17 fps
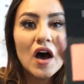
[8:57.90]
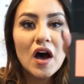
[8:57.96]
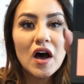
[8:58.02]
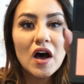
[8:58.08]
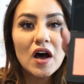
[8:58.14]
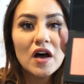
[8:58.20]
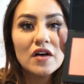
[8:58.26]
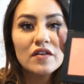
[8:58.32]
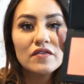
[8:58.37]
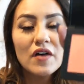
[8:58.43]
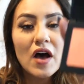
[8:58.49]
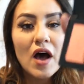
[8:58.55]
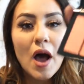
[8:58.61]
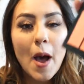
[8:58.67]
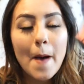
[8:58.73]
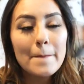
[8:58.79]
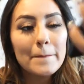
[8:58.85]

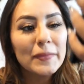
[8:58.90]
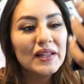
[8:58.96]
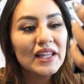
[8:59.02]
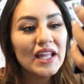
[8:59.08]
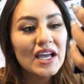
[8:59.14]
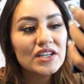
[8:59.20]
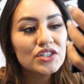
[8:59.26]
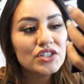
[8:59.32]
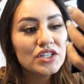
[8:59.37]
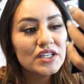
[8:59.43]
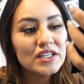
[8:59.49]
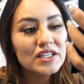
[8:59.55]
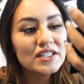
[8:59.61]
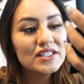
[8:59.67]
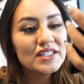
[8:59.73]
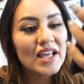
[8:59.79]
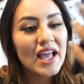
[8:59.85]
of
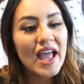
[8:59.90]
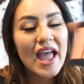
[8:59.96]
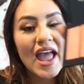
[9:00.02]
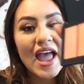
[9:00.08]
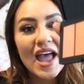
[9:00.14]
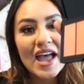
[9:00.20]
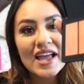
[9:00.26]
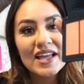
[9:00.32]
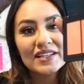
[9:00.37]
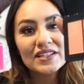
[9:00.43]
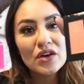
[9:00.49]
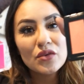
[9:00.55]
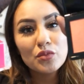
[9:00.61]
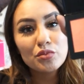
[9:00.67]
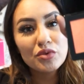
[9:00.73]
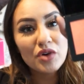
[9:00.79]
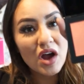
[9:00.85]
blushes and
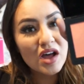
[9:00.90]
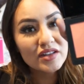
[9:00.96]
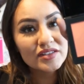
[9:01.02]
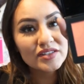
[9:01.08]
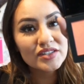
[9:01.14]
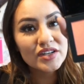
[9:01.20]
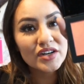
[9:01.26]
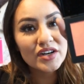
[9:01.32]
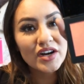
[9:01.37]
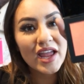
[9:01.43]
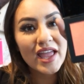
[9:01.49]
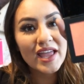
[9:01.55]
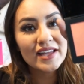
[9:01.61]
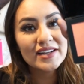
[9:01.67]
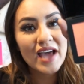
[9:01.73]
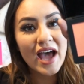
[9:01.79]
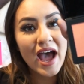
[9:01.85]
bronzer
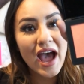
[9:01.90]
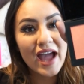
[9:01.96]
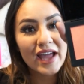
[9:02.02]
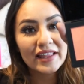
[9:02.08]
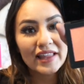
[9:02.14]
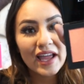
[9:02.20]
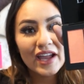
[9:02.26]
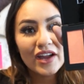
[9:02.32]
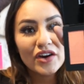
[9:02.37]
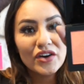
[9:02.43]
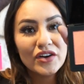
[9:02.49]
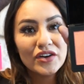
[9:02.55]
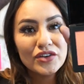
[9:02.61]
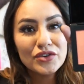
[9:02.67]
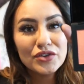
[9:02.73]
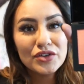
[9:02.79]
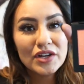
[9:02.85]
and highlight,
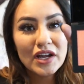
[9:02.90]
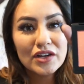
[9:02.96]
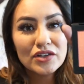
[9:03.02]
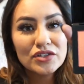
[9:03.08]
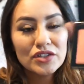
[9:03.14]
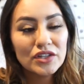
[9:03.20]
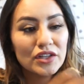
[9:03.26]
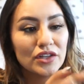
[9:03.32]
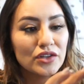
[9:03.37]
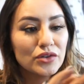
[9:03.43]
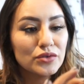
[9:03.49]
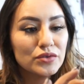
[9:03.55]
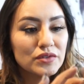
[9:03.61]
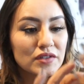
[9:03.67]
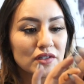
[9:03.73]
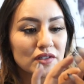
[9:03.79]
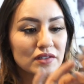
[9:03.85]
or you could actually
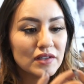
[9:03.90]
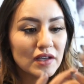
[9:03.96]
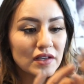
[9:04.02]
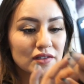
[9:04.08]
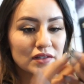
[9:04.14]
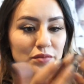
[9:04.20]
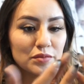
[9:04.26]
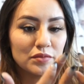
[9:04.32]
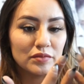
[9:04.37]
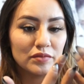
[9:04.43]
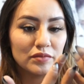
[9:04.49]
use this as a